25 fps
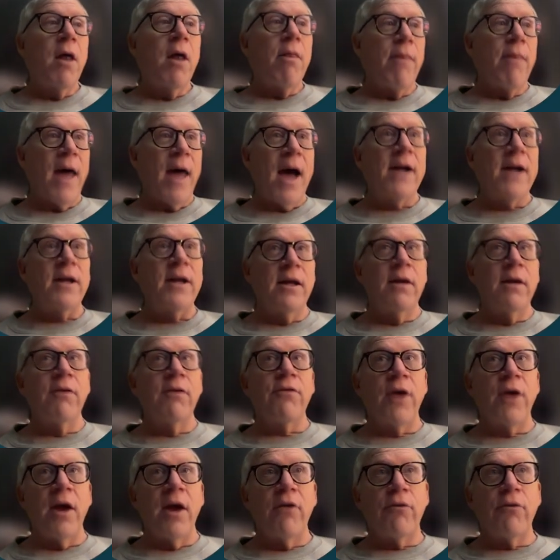That
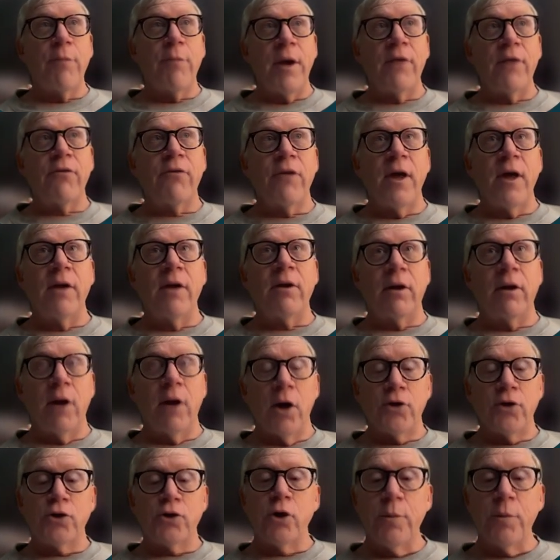is a space that
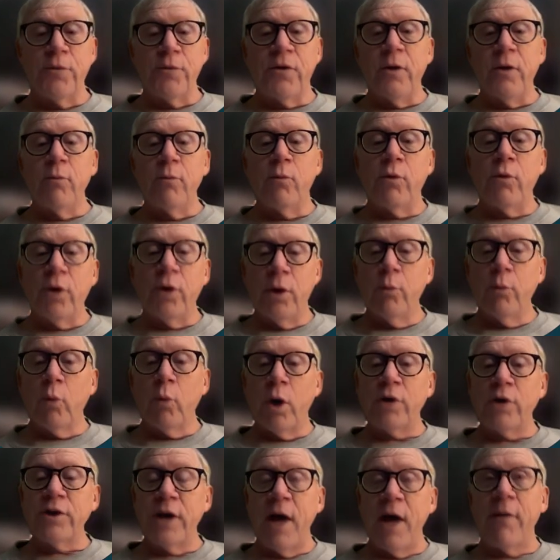large groups can
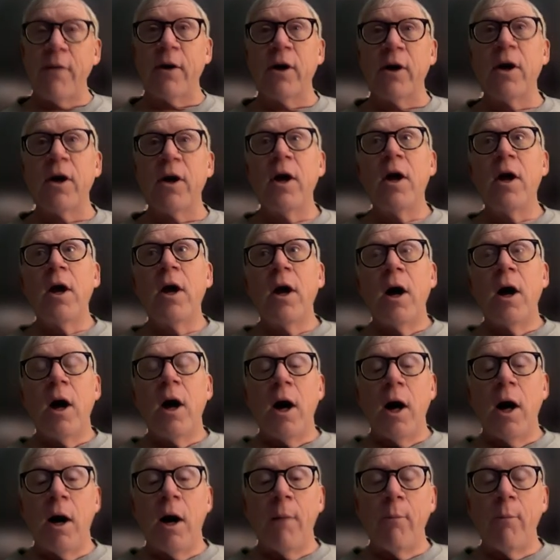work together.
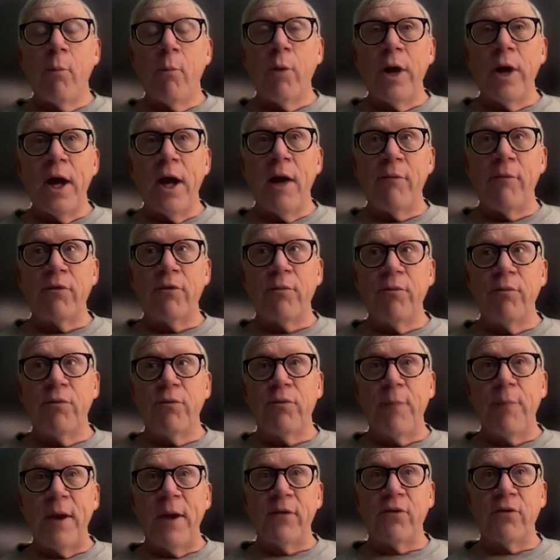We have some
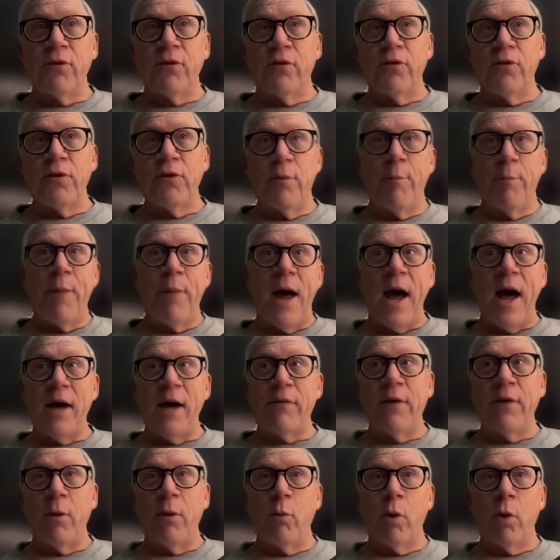spaces in the
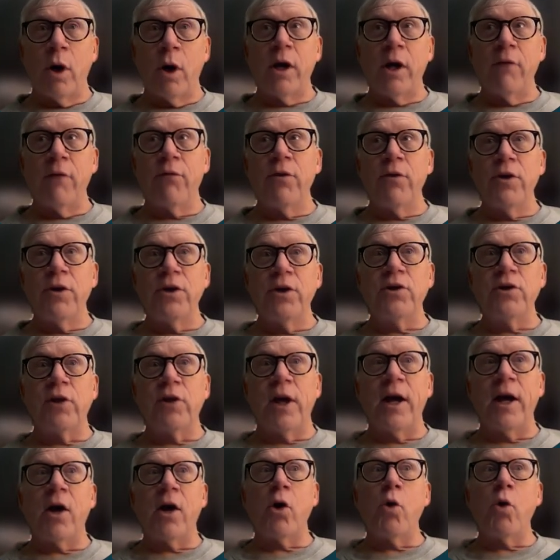back that work if you need to
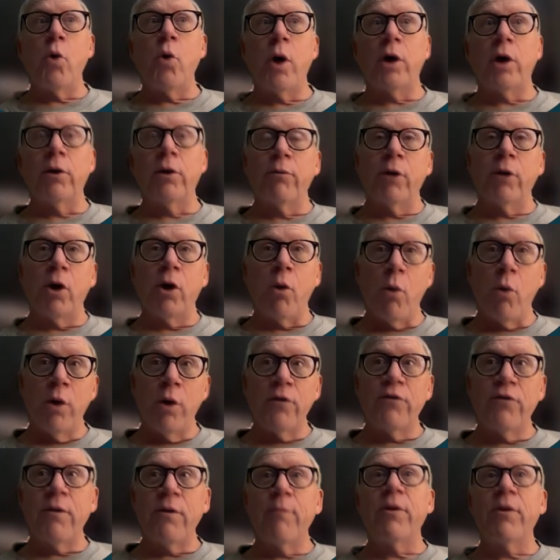like quickly
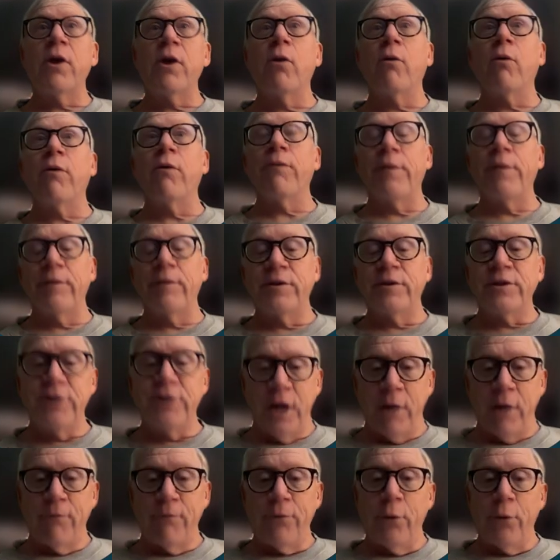record something or if you have to
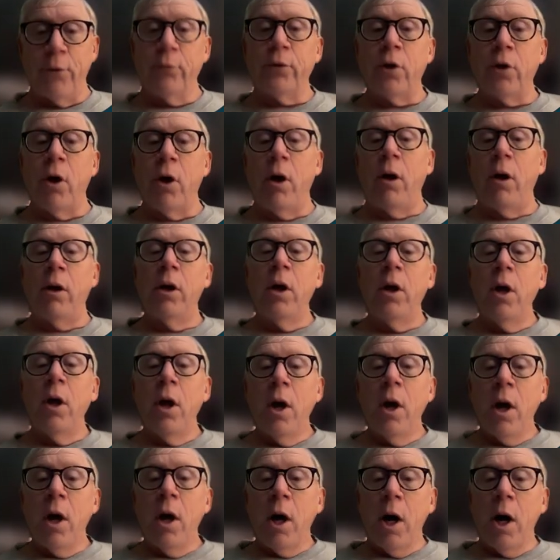take a phone call.
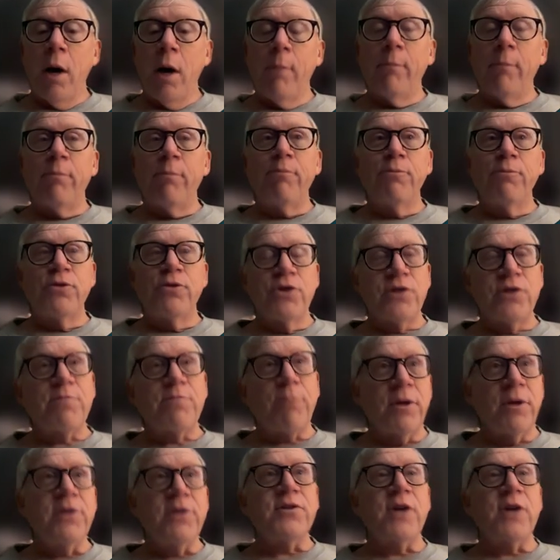Just
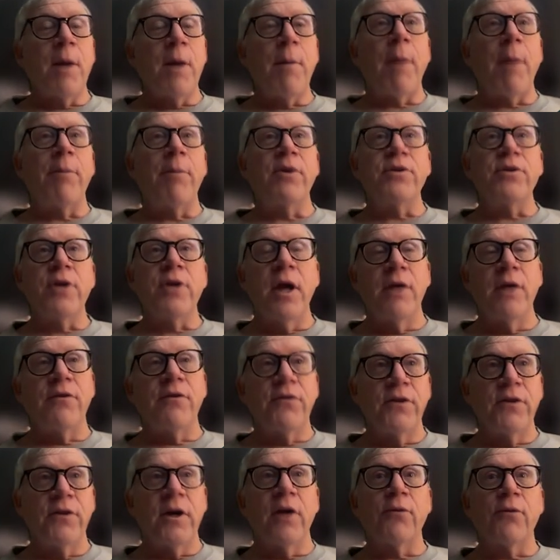please come up and
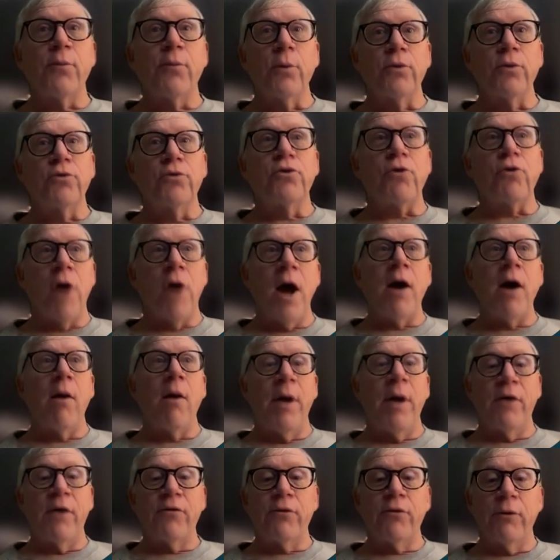see us. We'll try our
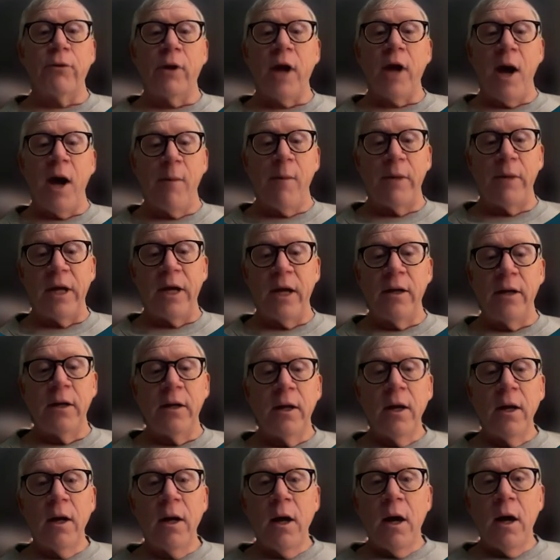best to accommodate
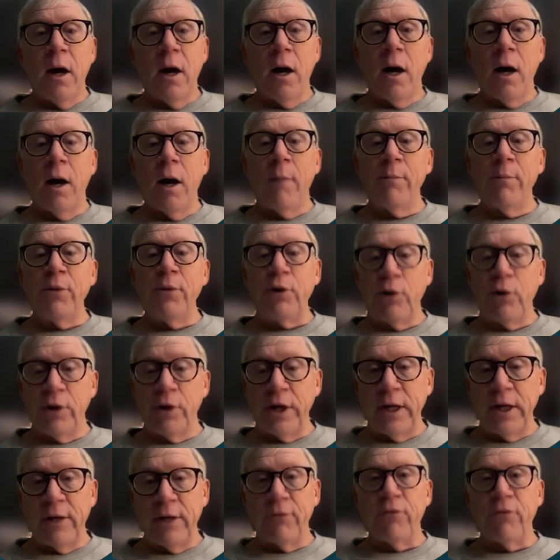your
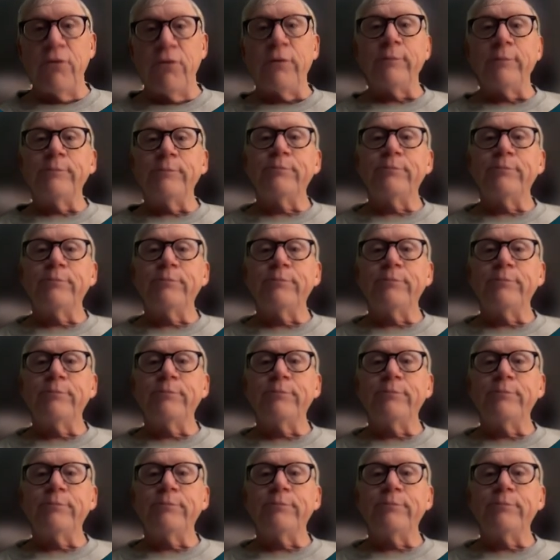needs.